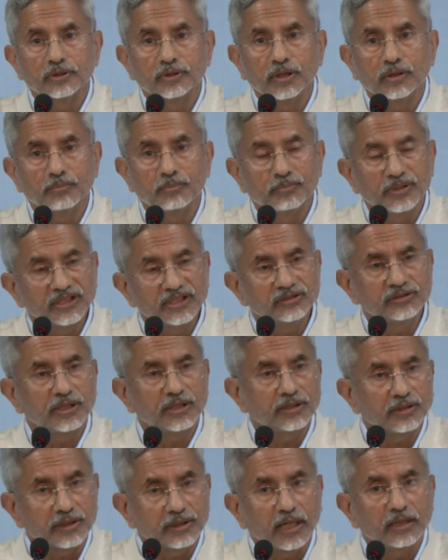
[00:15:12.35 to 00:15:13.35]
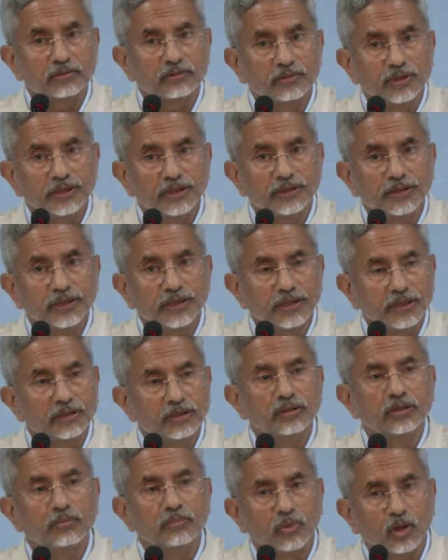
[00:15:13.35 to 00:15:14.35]
the peace and
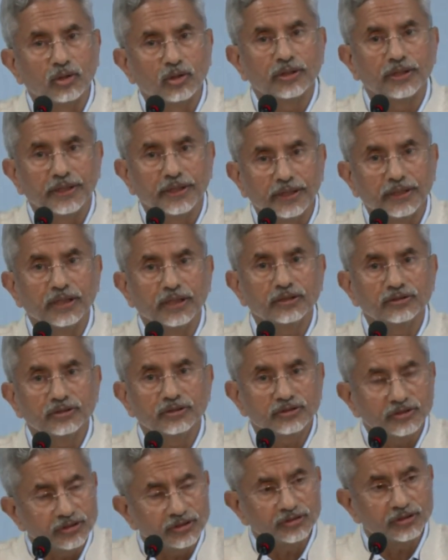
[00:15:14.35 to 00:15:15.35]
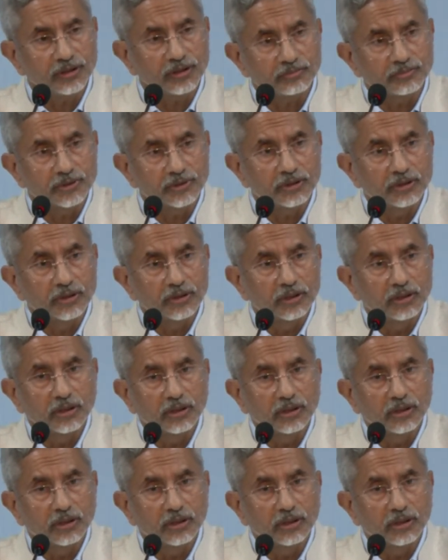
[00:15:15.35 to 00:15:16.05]
tranquility in the border areas is disturbed.